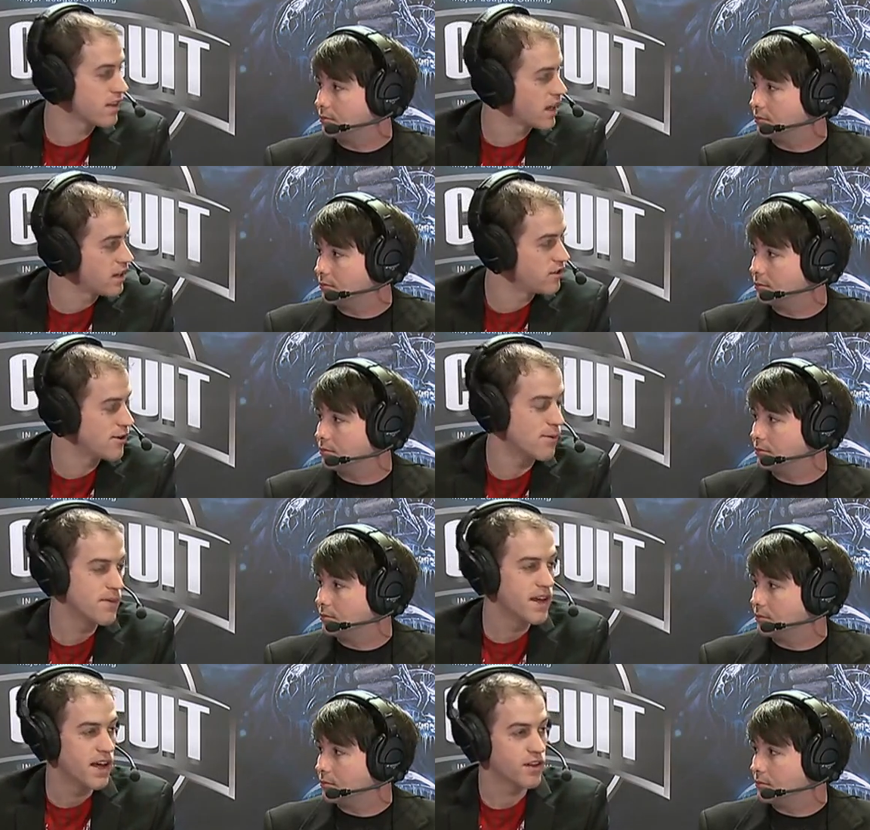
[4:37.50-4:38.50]
Speaker 1: they can do.
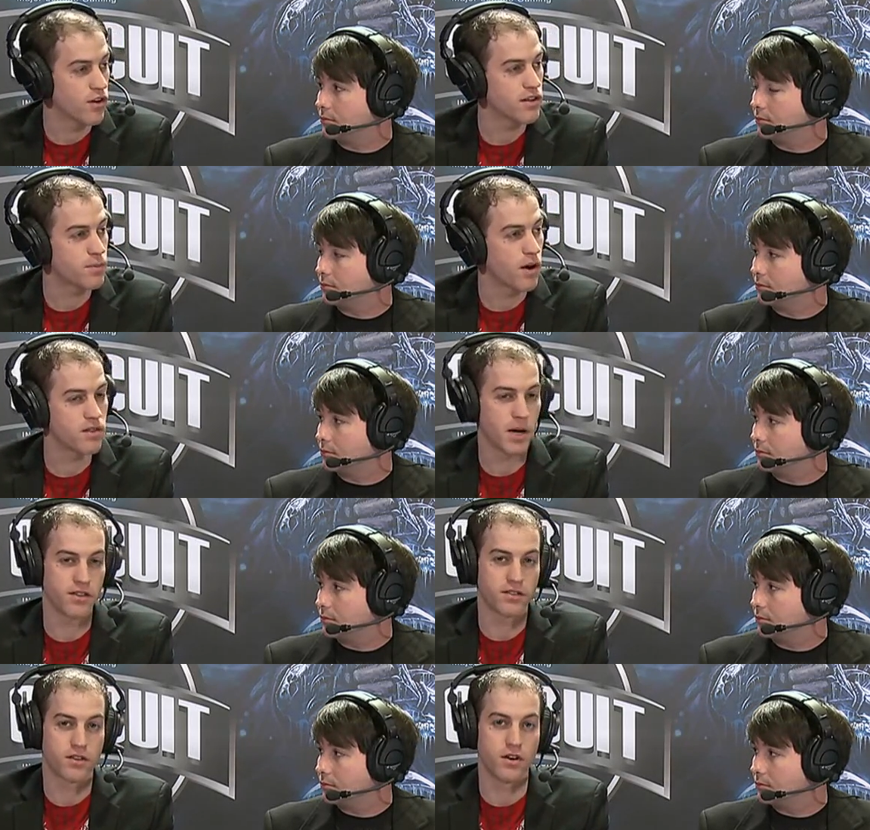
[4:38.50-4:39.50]
And the greatest part
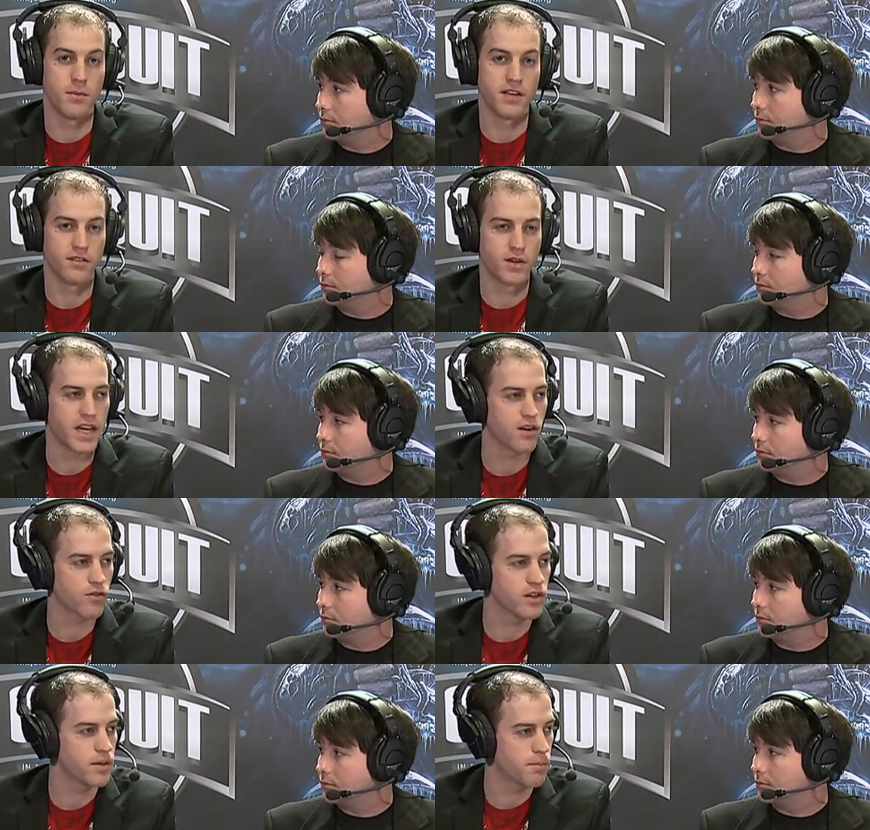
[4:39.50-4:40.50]
about this tournament is you can't
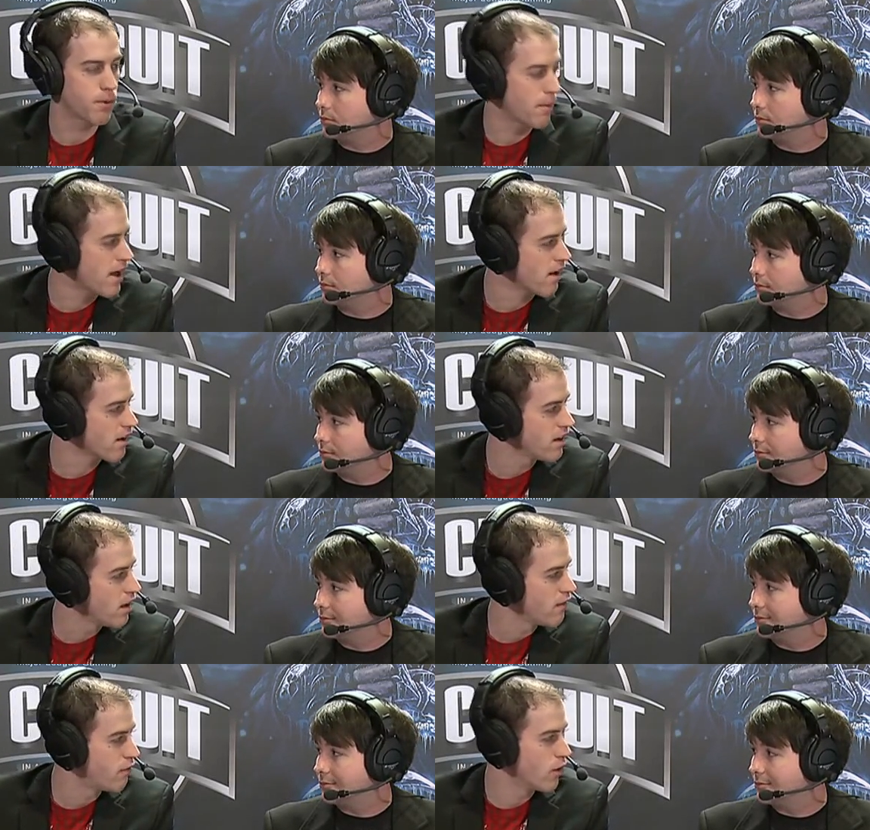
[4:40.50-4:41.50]
really prepare
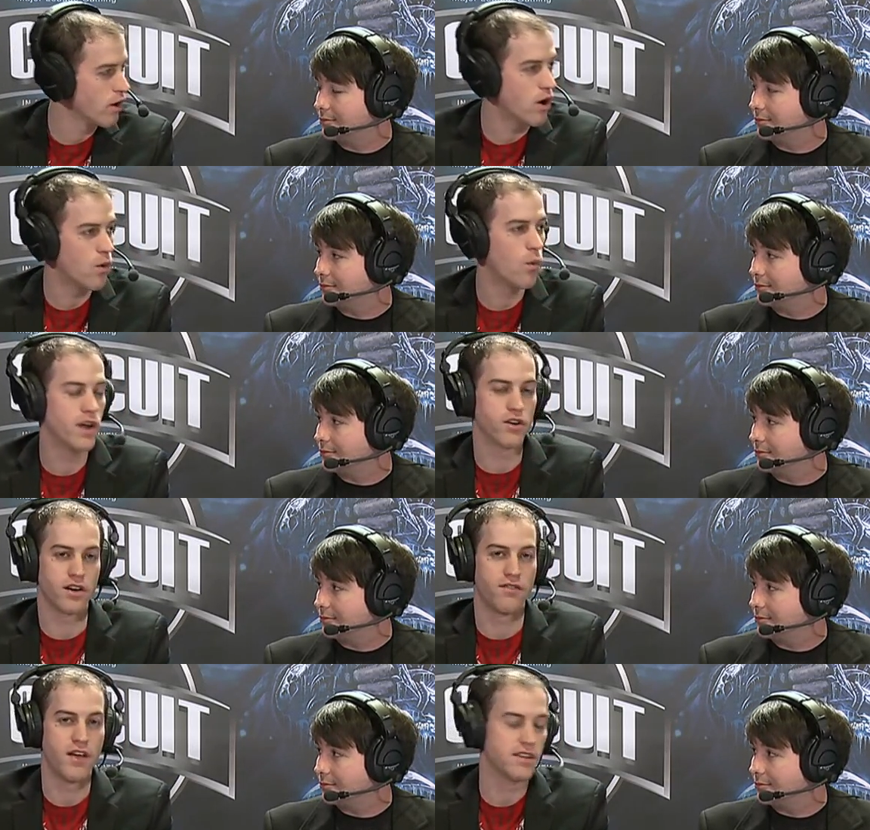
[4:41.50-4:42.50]
for what you're
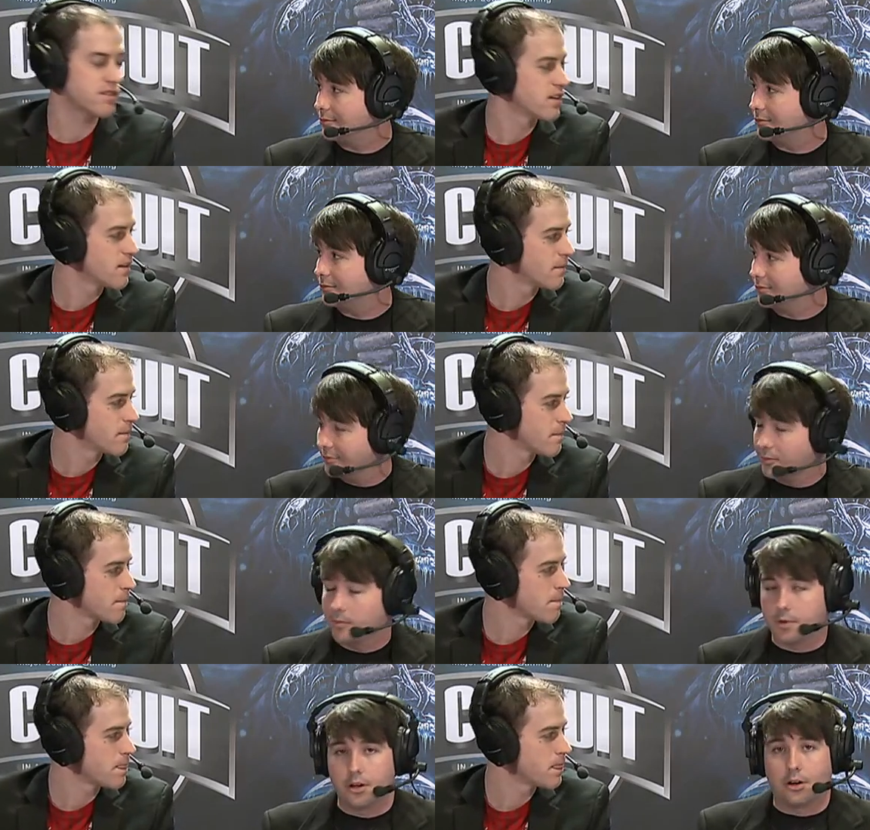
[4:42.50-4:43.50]
going to face.
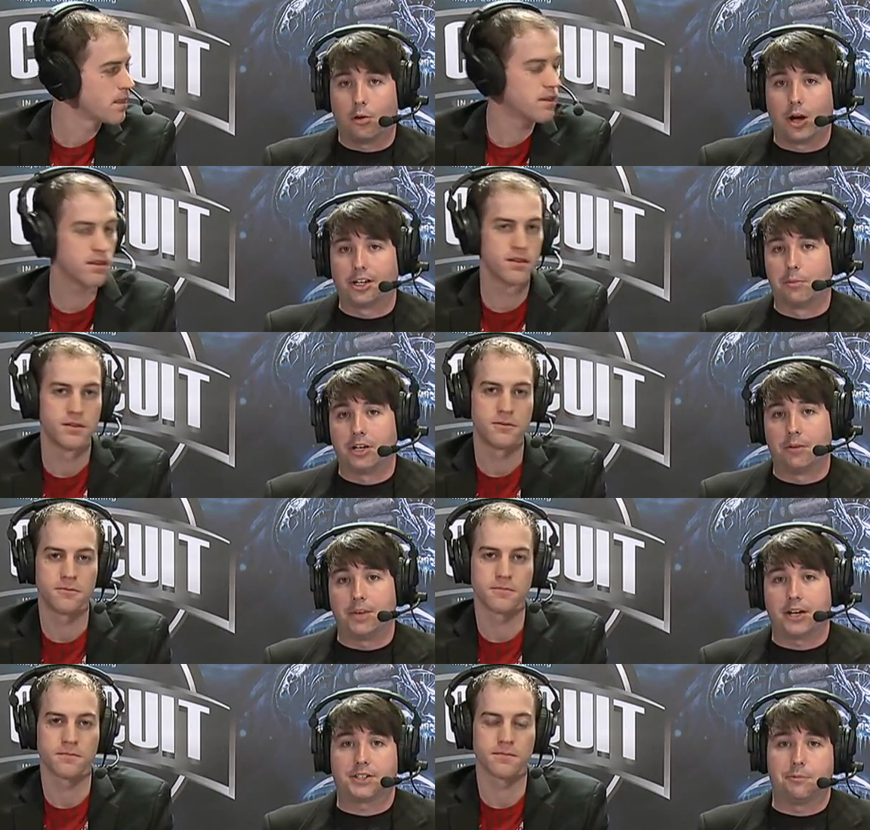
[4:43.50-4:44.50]
Speaker 2: All right, coming up
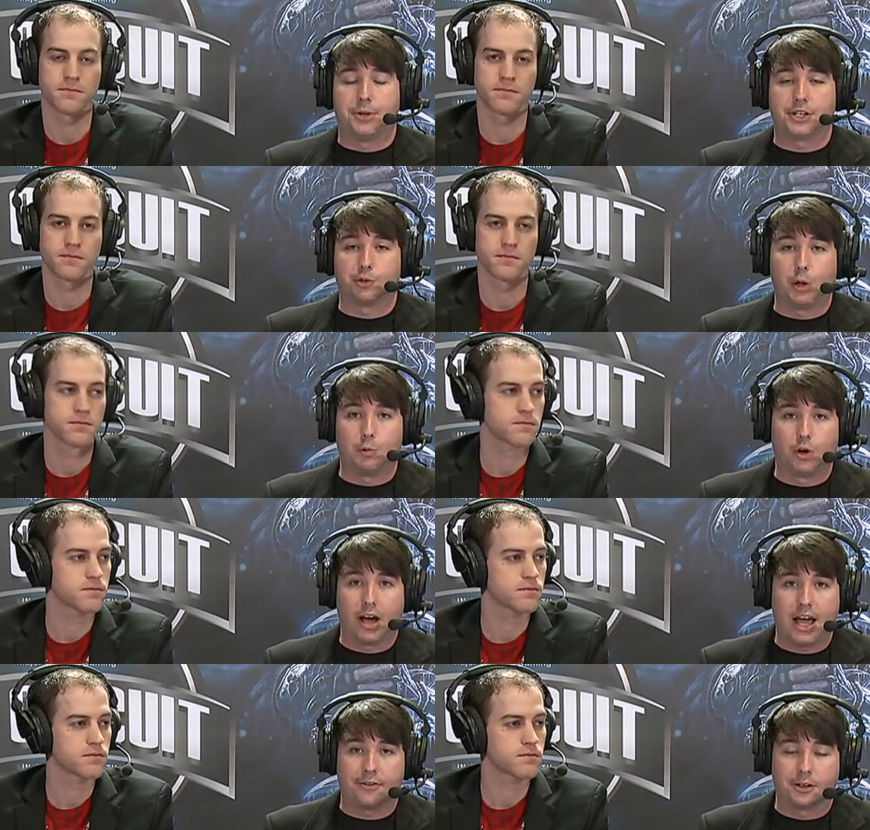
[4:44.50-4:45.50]
next in picks, we will
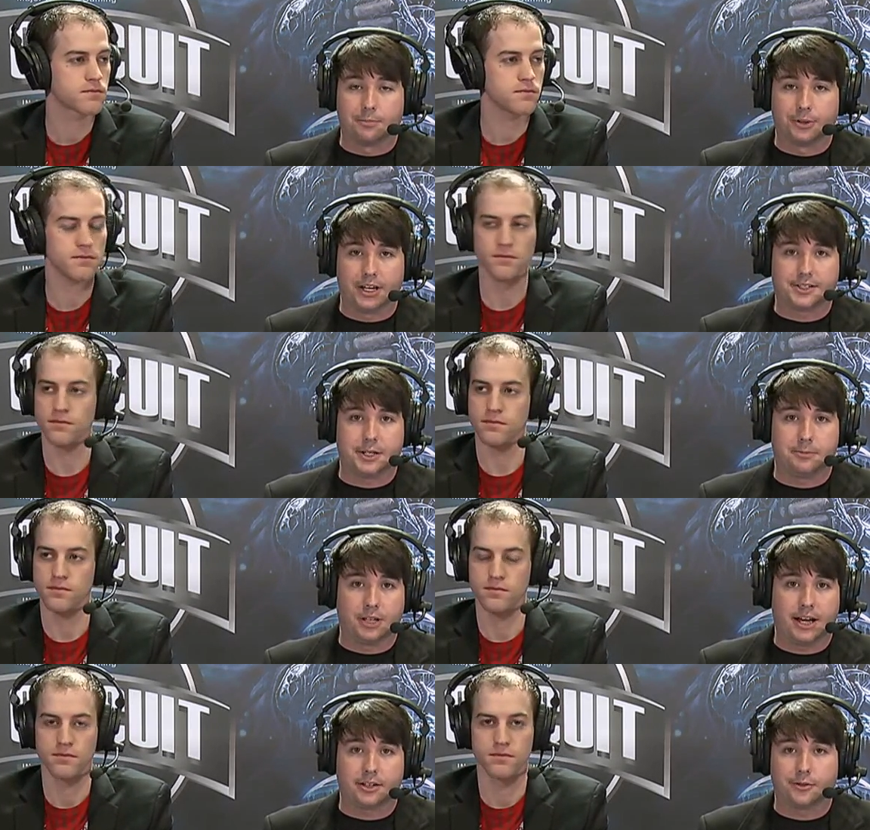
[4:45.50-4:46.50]
have Complexity
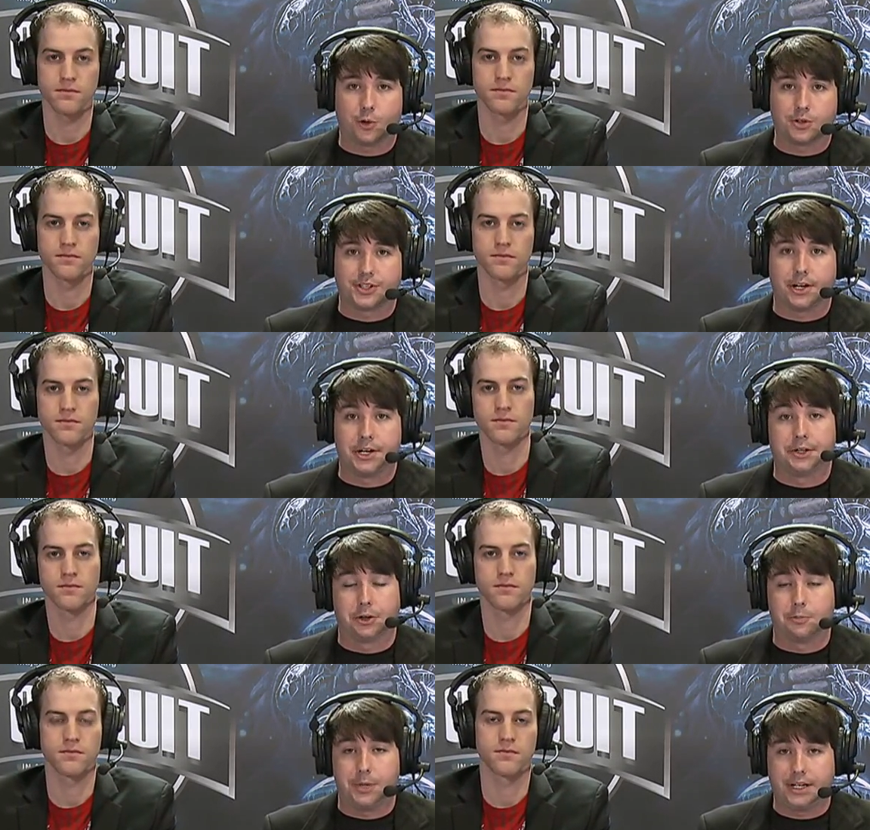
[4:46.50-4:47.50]
Black, and of course, their
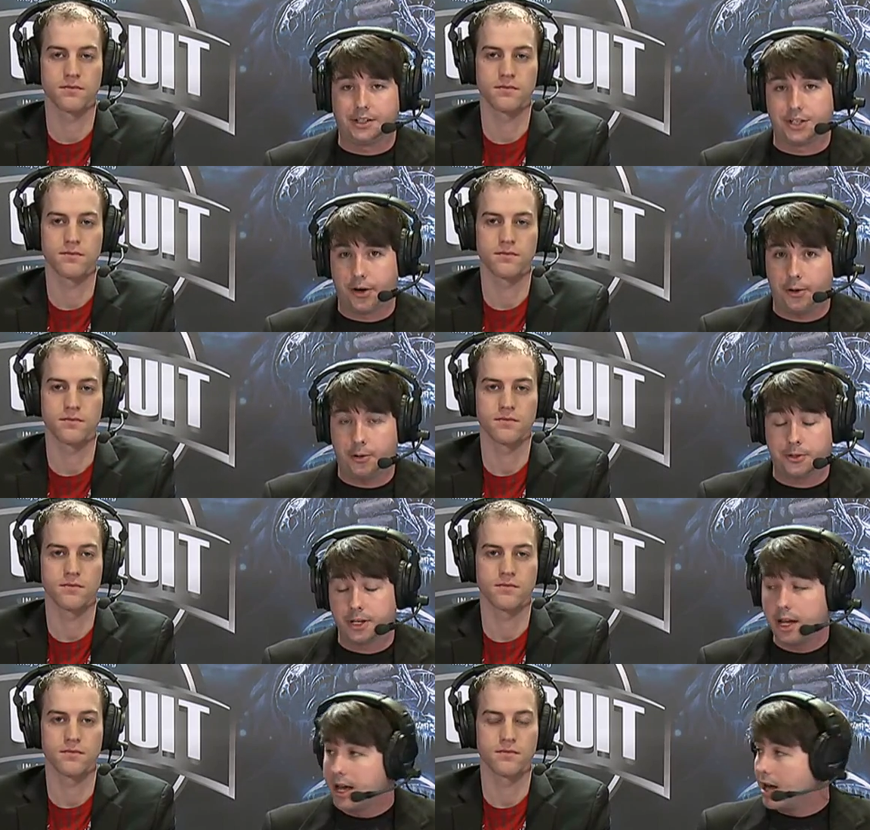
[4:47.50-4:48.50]
healer being
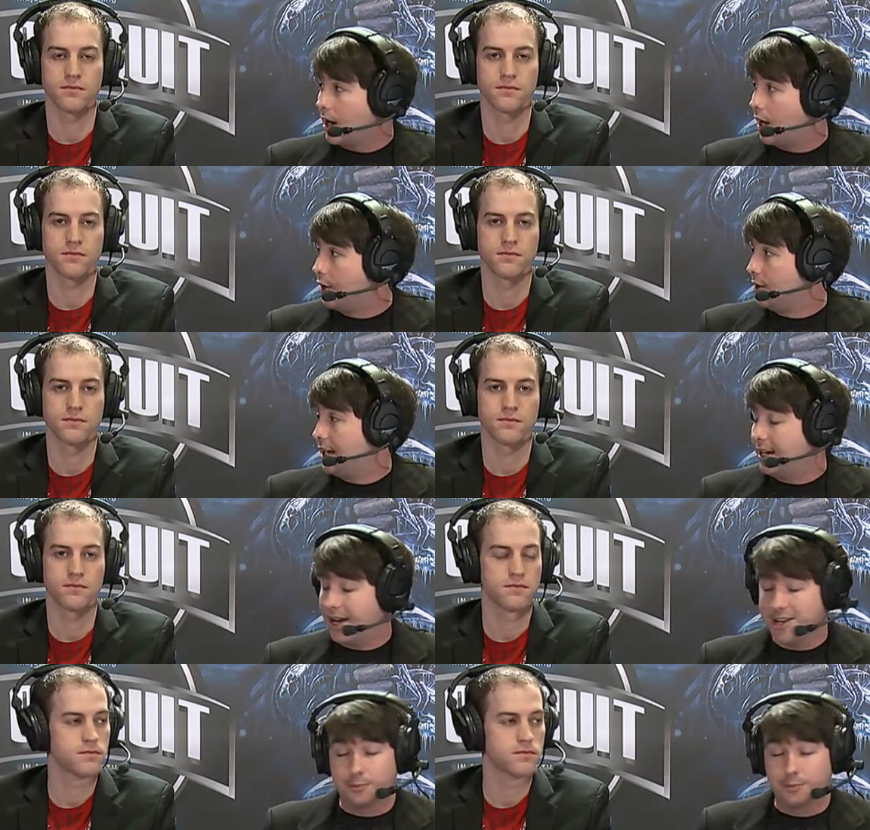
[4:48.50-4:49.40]
Toes. Uh, he has